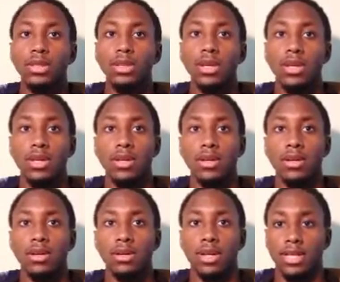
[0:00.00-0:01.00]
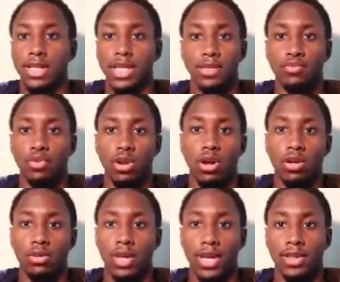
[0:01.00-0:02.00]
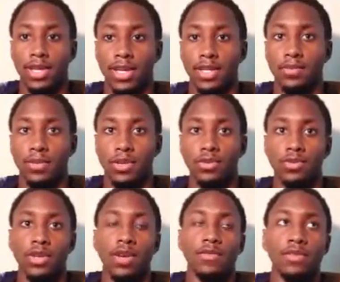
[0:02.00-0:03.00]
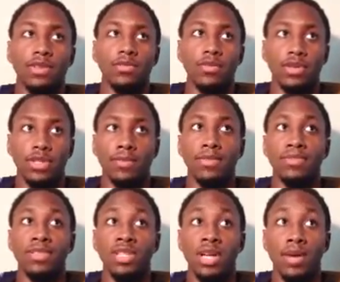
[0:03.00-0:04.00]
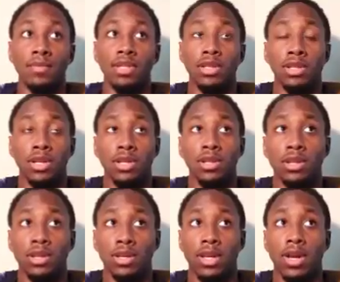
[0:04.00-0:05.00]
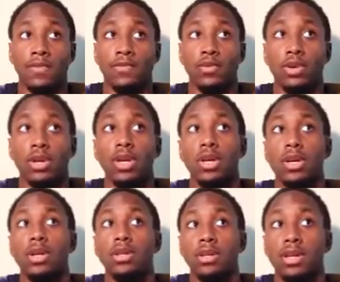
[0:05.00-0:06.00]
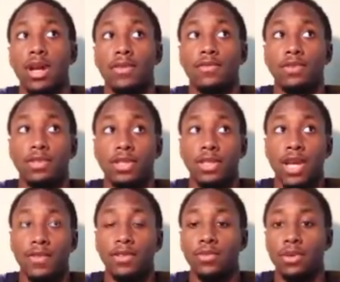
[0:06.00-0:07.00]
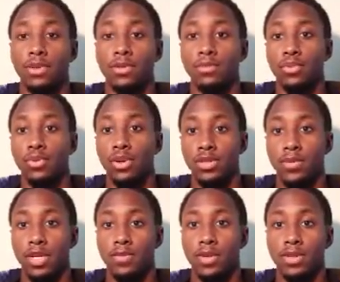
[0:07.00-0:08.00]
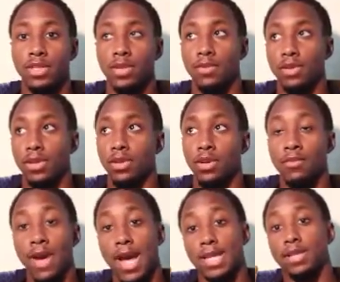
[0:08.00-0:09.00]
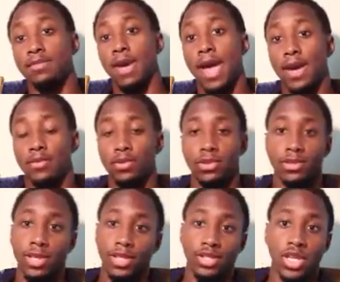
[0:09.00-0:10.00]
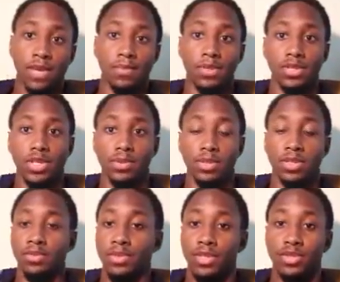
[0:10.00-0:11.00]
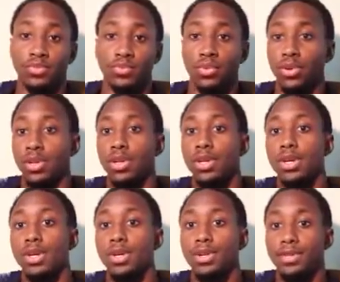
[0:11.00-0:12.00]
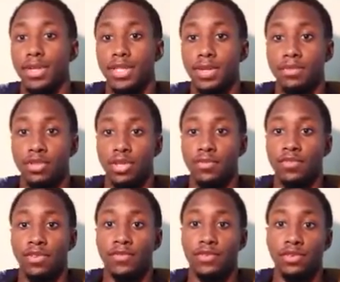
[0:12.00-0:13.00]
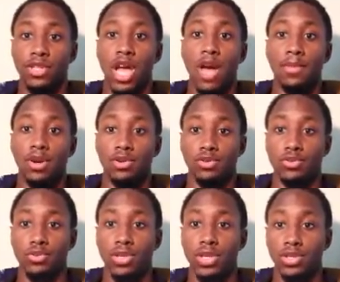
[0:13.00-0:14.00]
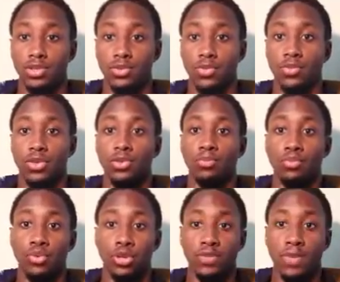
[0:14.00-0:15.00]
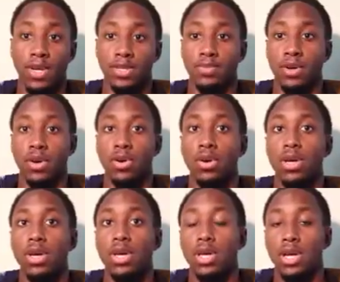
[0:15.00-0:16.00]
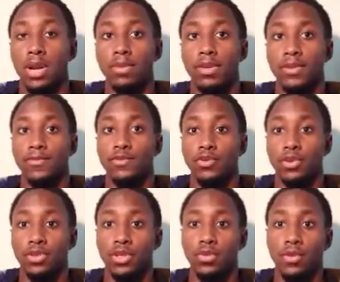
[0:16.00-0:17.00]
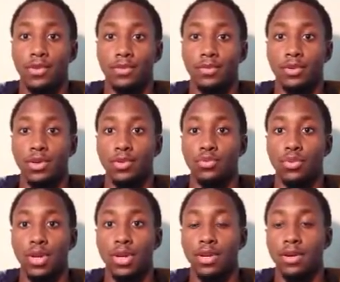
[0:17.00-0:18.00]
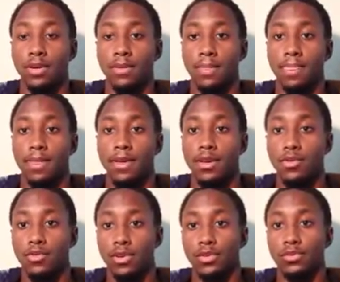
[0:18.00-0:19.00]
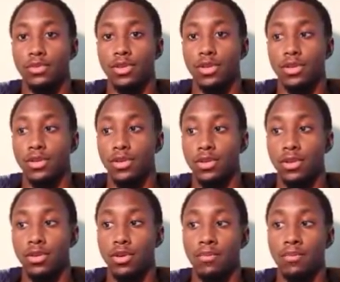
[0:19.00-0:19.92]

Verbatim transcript: and uh, like I, said, I support all the athletics, but those are definitely the ones I'm I'm look, looking out for. Looking out for to see definitely whether the boys baseball team are going to go back to back with state championships because we just won the state championship for the first time in our school's history with boys baseball, and I'm looking forward to see whether we're going to win, um, whether we're going to you know go